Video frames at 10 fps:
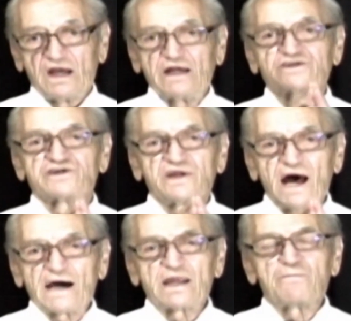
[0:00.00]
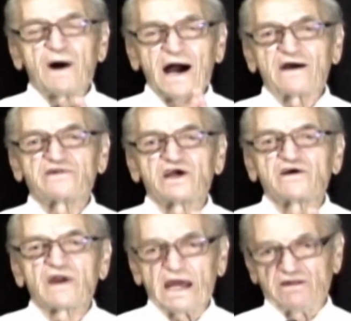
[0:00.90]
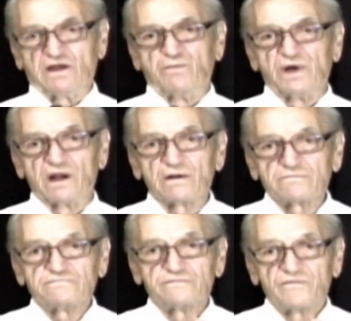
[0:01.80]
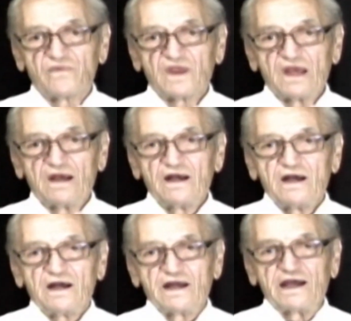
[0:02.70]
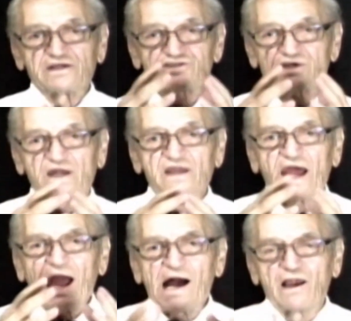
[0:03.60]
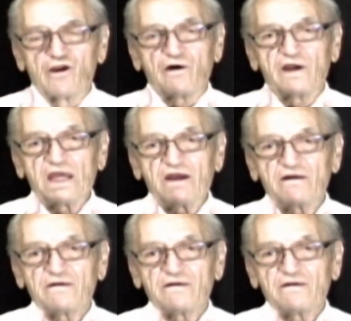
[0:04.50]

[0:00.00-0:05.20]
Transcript: It's not a biodegradable. It's an alloy.